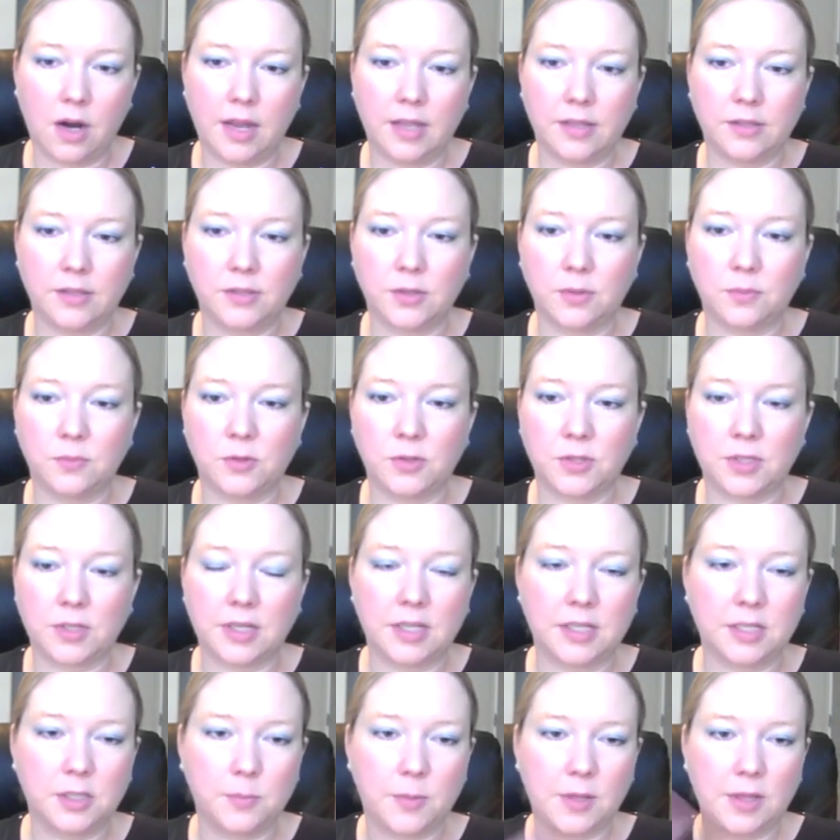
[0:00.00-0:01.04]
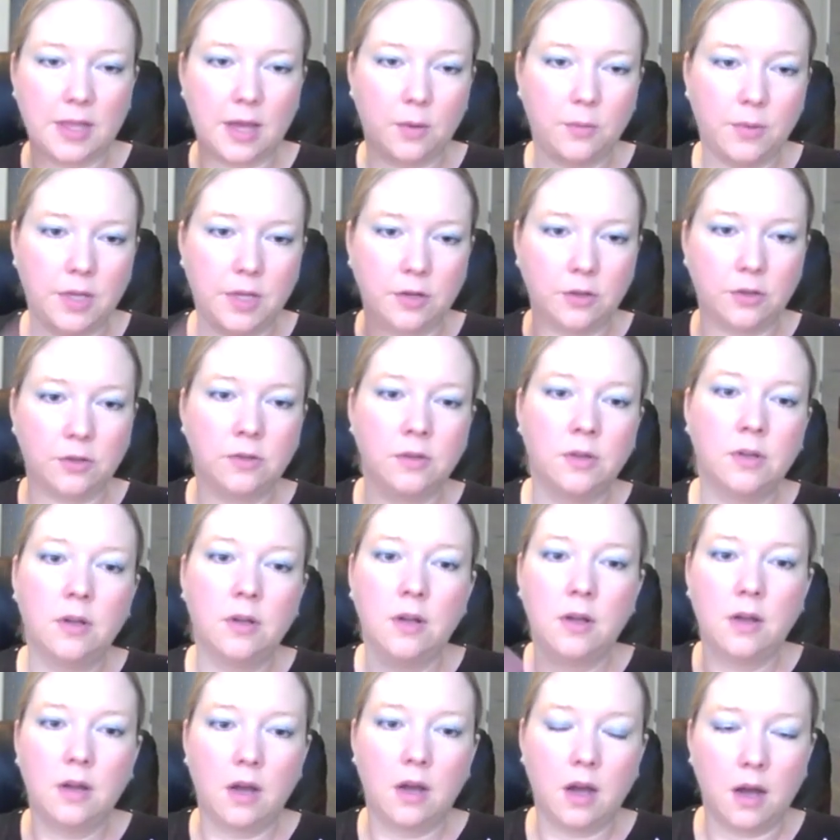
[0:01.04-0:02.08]
and so I'm just going to spin that wheel
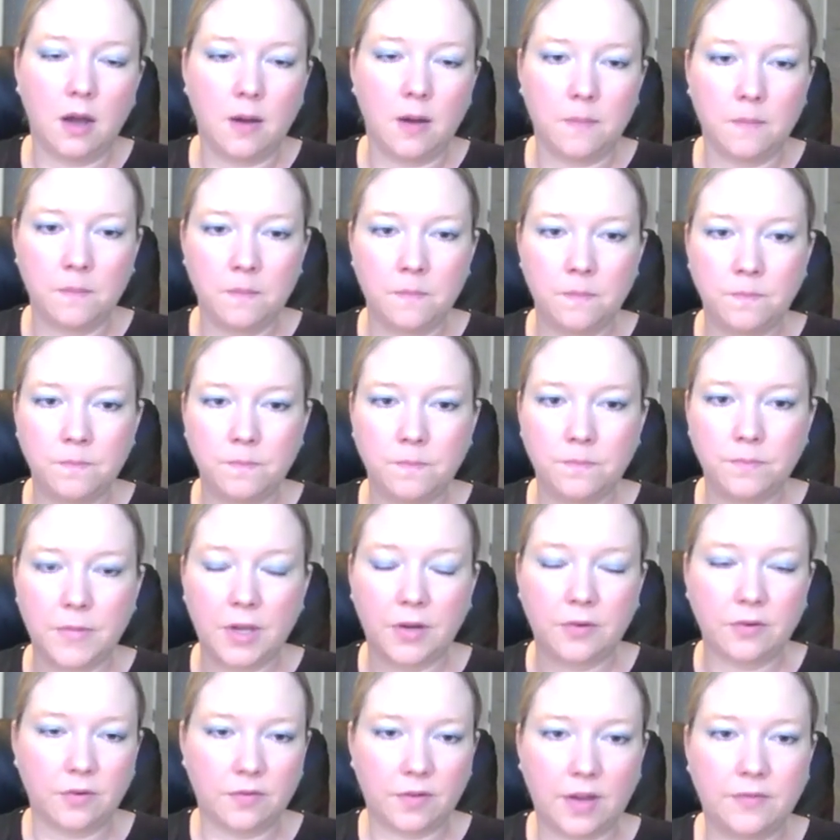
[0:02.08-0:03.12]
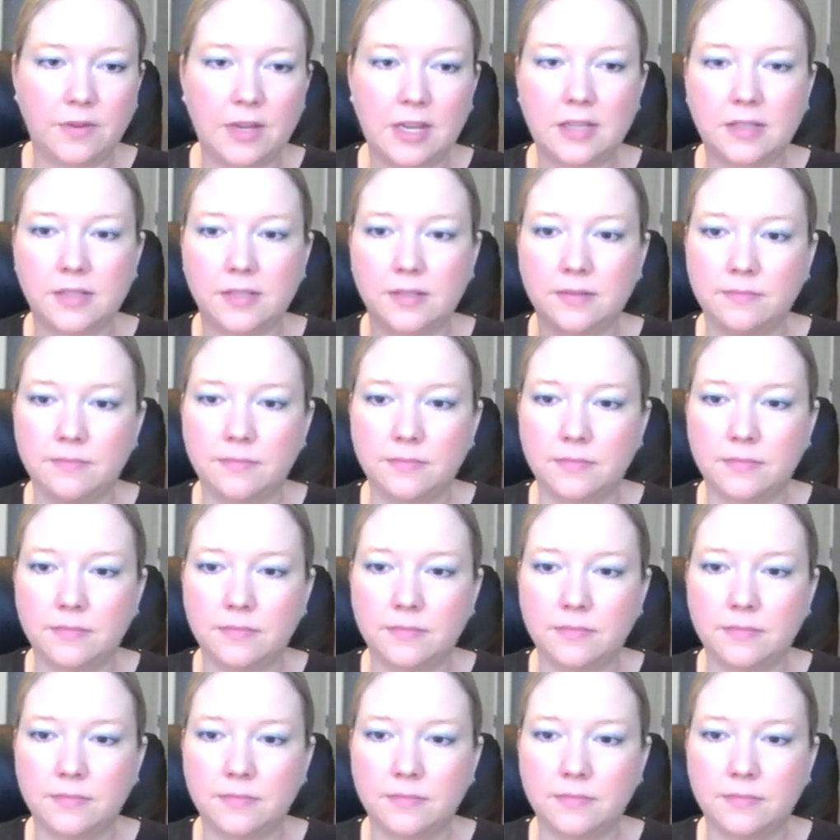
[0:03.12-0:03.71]
every 5 days.